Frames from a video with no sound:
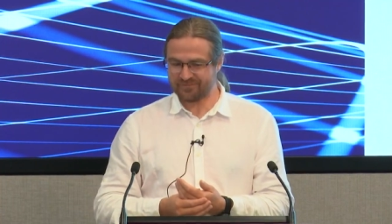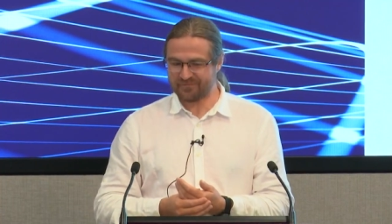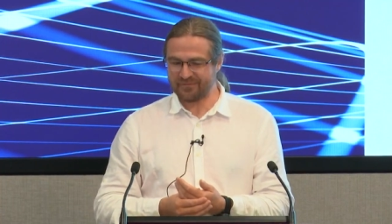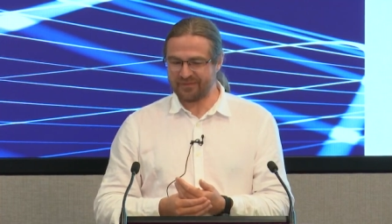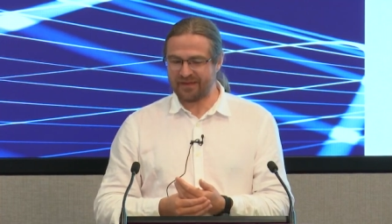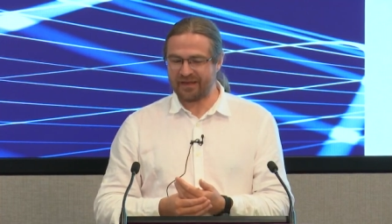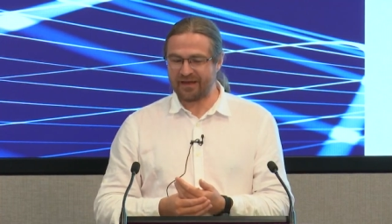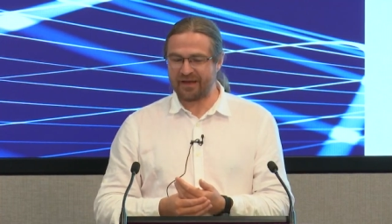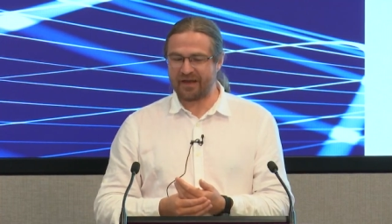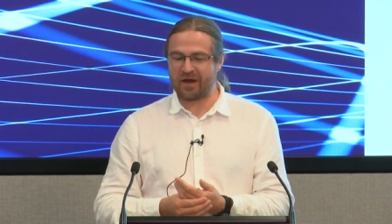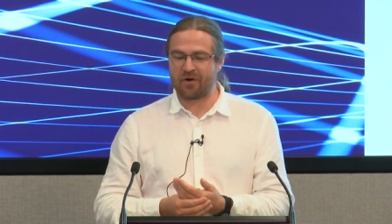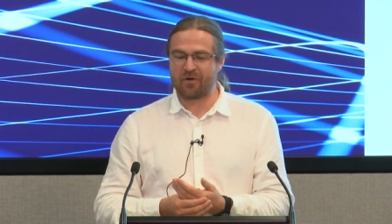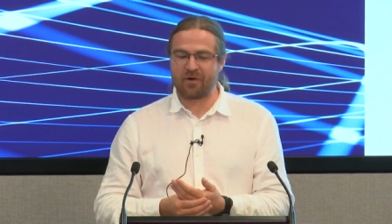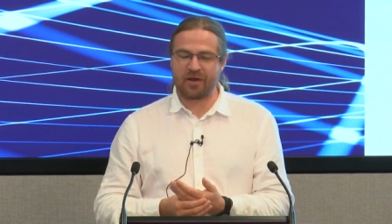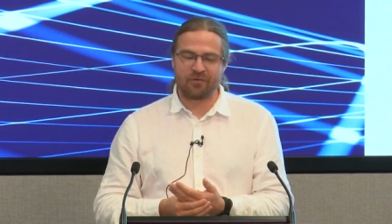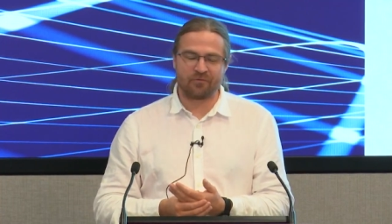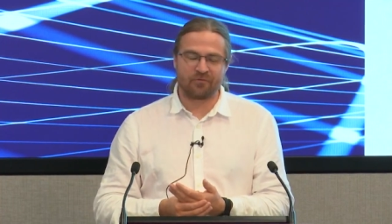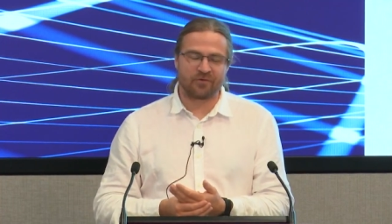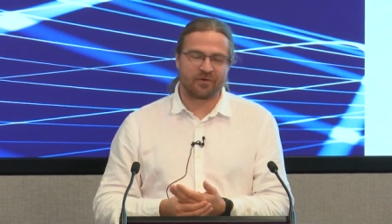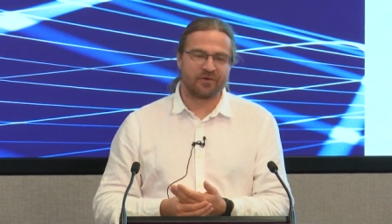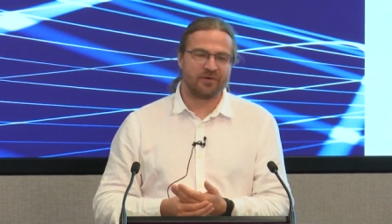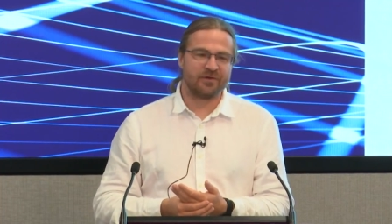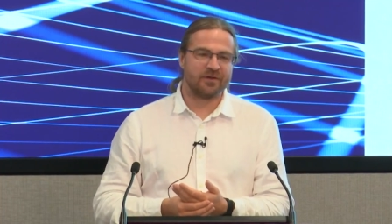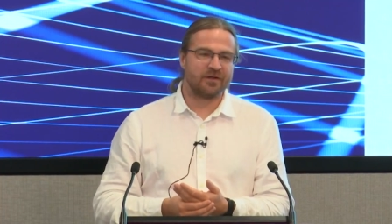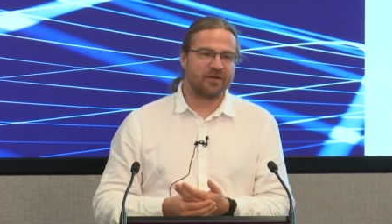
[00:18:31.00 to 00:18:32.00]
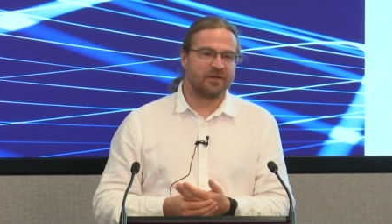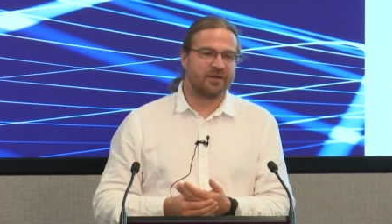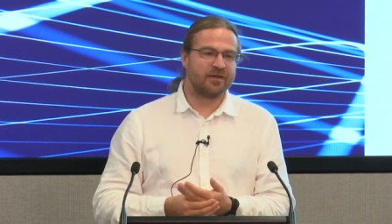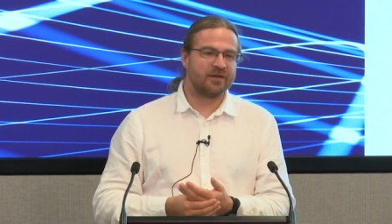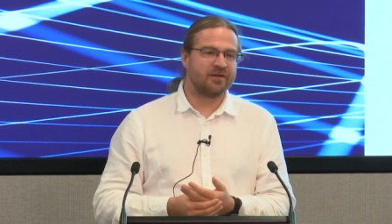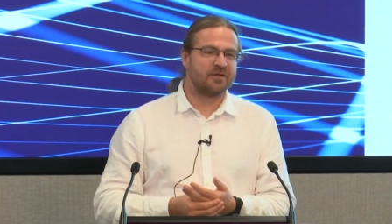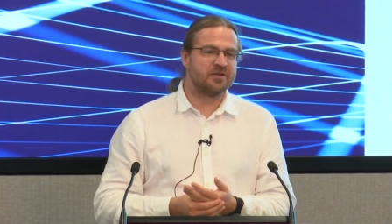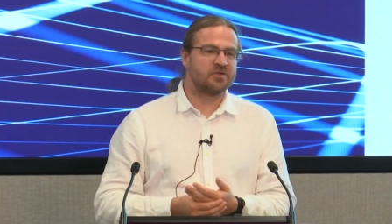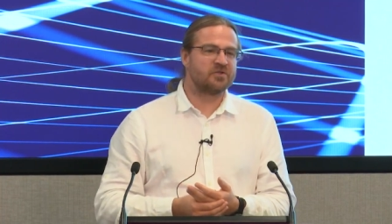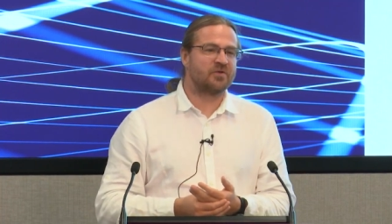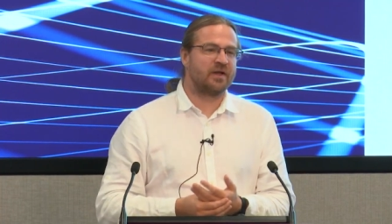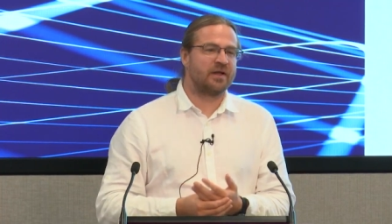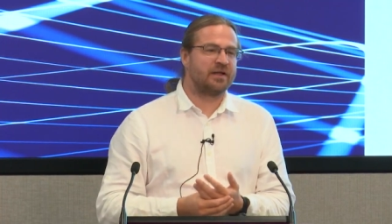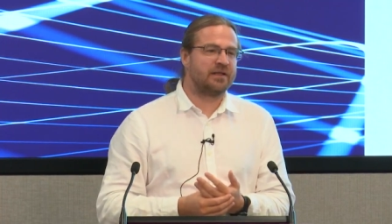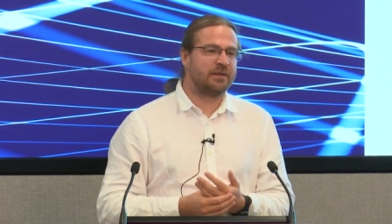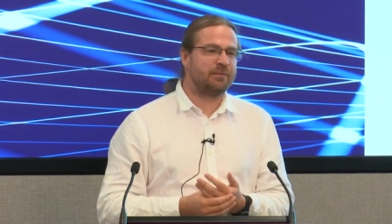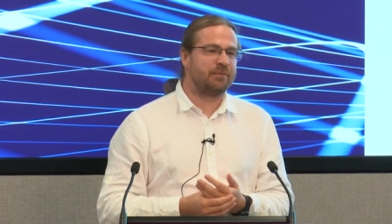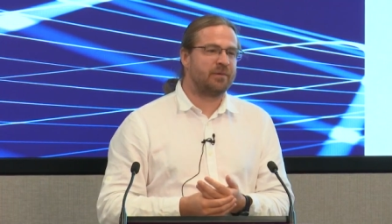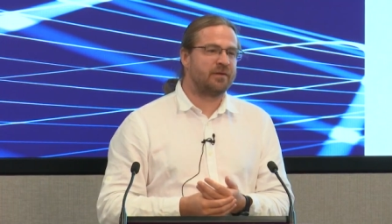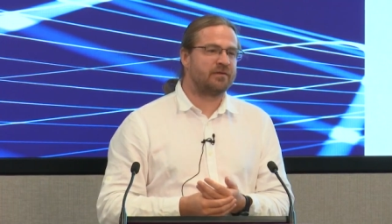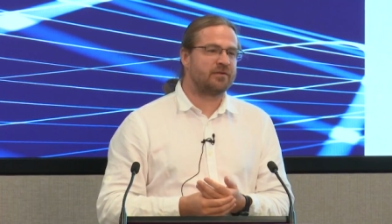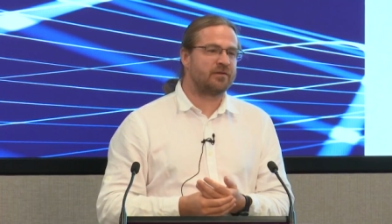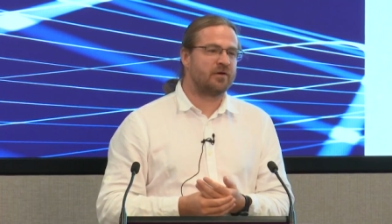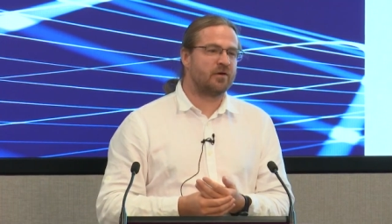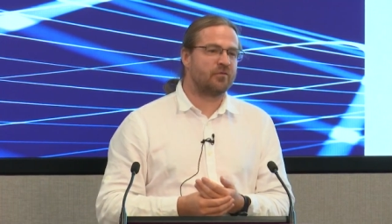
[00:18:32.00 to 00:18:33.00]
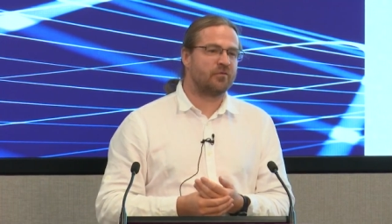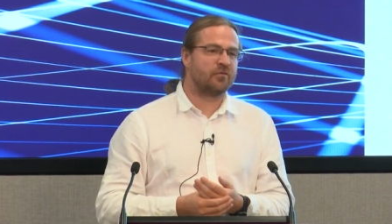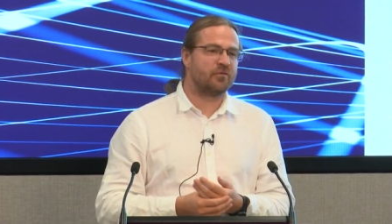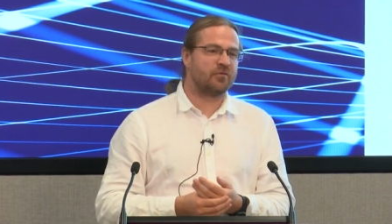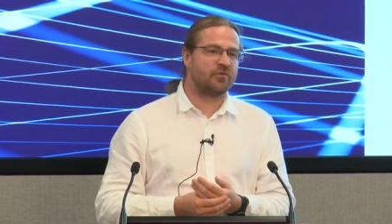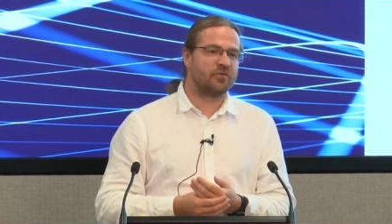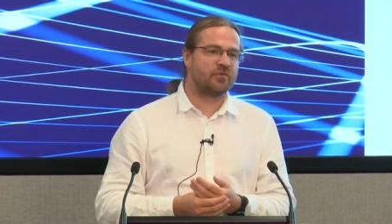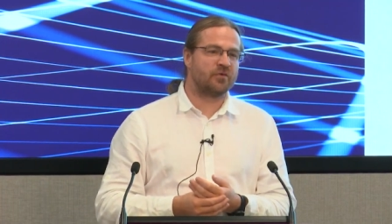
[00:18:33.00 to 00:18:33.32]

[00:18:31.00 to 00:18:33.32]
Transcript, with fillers: However, 20 bits of,